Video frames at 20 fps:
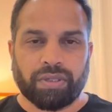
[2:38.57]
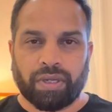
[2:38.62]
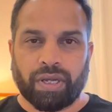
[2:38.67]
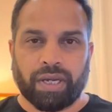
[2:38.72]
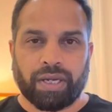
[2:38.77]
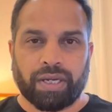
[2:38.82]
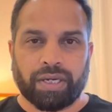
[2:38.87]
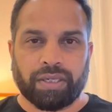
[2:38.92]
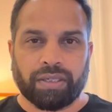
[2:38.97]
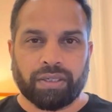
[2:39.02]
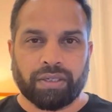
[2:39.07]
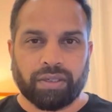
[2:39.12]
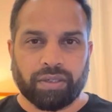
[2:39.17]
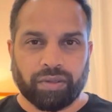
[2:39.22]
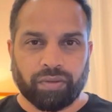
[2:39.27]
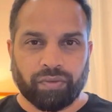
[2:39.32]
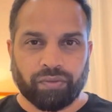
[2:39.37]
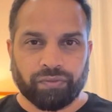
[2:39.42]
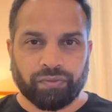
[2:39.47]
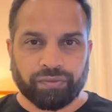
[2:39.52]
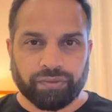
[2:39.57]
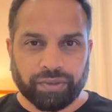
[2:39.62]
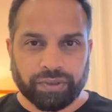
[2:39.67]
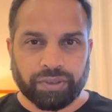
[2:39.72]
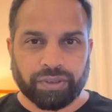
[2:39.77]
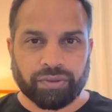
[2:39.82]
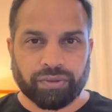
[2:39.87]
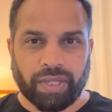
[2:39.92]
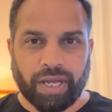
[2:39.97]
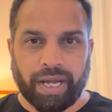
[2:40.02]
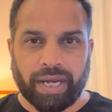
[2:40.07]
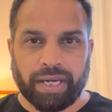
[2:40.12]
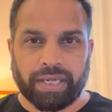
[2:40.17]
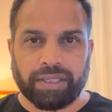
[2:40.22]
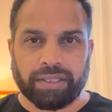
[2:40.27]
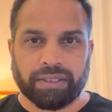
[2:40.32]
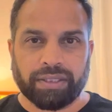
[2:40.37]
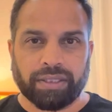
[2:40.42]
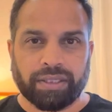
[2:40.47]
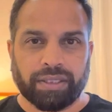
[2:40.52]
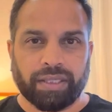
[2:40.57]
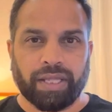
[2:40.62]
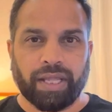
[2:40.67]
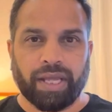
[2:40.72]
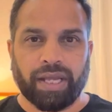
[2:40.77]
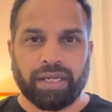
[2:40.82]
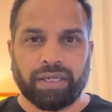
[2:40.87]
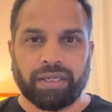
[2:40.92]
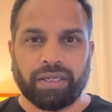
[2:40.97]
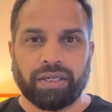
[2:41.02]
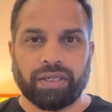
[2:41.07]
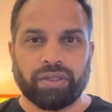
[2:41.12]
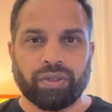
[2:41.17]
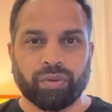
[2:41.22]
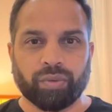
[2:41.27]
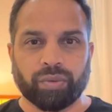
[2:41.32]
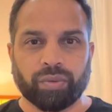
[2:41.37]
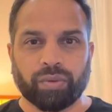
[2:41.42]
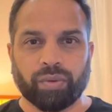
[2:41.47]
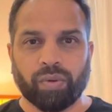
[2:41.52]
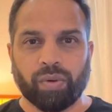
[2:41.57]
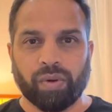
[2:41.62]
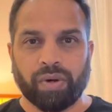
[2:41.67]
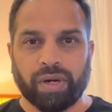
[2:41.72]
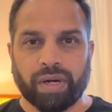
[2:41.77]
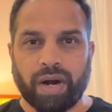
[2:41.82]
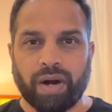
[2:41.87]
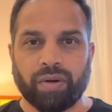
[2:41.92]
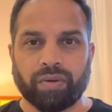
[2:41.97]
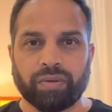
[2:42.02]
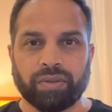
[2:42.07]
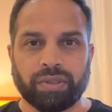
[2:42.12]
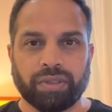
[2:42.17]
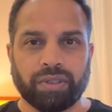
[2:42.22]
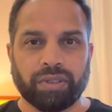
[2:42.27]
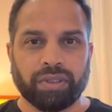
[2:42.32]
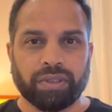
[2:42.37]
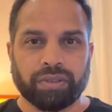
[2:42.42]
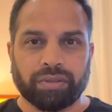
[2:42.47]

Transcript: And further to that, then you go around